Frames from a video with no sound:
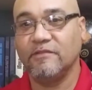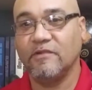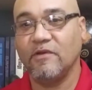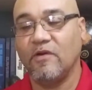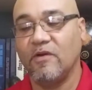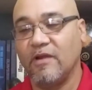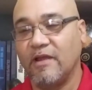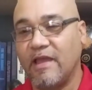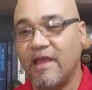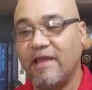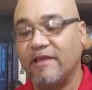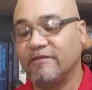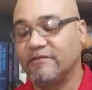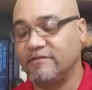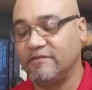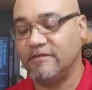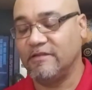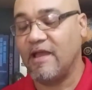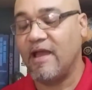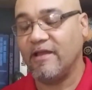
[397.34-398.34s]
or
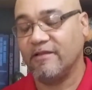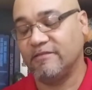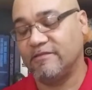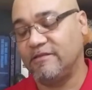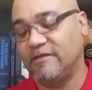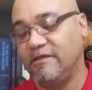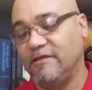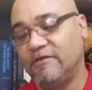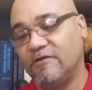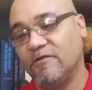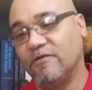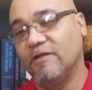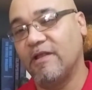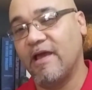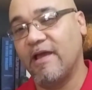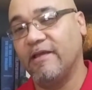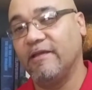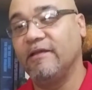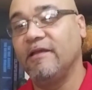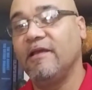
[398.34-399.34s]
has not the E.
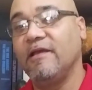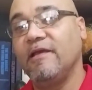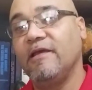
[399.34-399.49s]
coli,